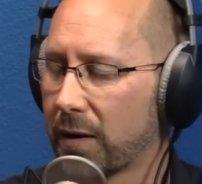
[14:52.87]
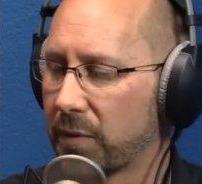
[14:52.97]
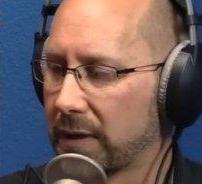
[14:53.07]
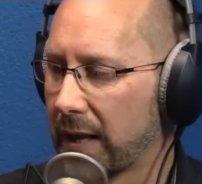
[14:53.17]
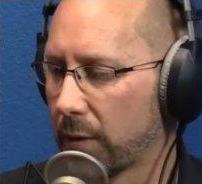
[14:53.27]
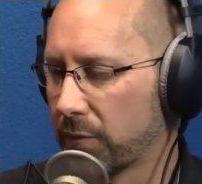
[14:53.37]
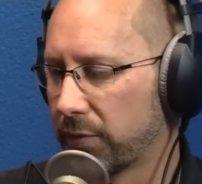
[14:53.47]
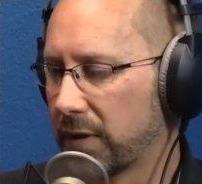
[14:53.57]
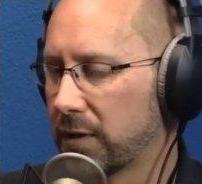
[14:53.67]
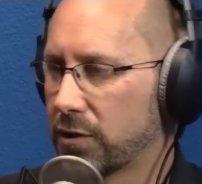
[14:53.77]
but now with
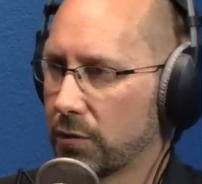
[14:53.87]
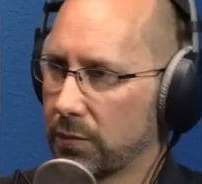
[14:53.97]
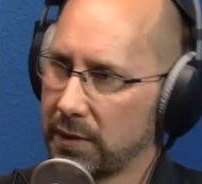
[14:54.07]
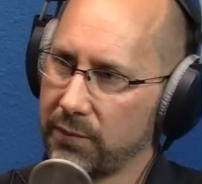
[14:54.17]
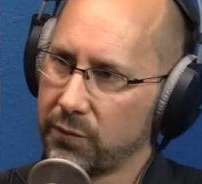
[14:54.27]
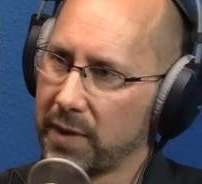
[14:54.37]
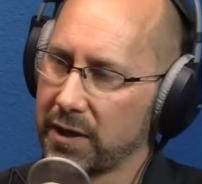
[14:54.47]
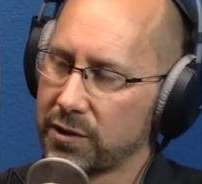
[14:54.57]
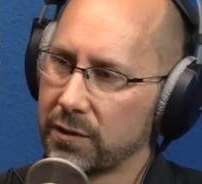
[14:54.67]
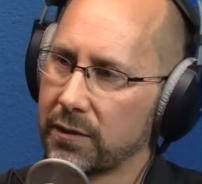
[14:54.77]
the additional
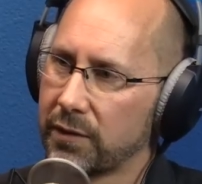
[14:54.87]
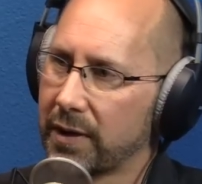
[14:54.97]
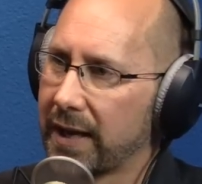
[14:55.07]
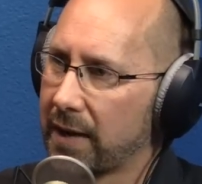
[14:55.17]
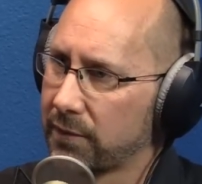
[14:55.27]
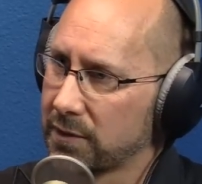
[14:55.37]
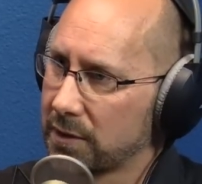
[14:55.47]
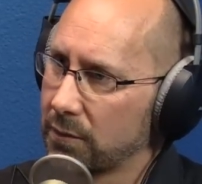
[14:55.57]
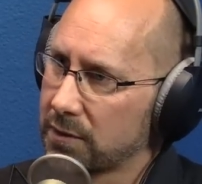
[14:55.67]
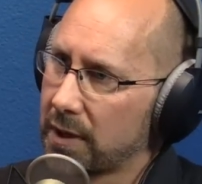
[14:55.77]
information that I have and
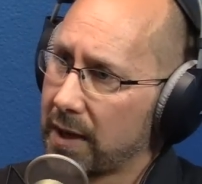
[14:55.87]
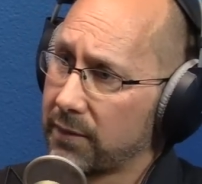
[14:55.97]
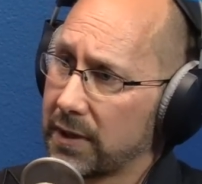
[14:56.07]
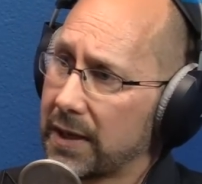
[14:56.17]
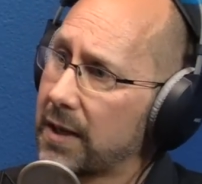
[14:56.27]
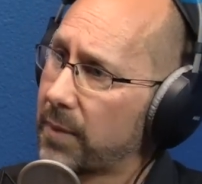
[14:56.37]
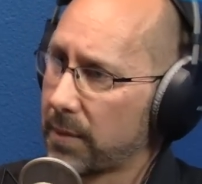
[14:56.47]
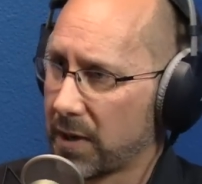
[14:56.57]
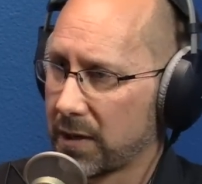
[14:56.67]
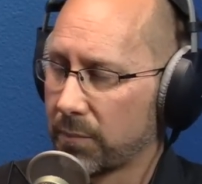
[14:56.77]
skills that I have in the eBay
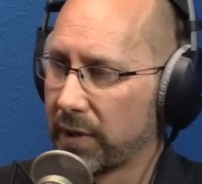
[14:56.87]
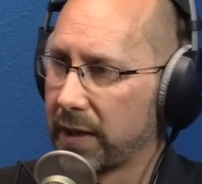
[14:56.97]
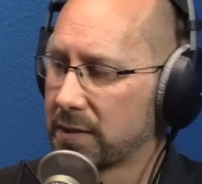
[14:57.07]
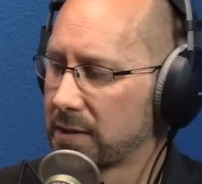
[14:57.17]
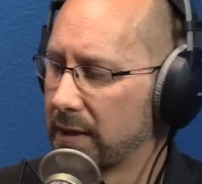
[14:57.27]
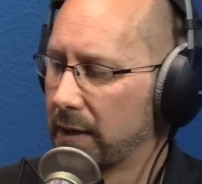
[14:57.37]
marketplace,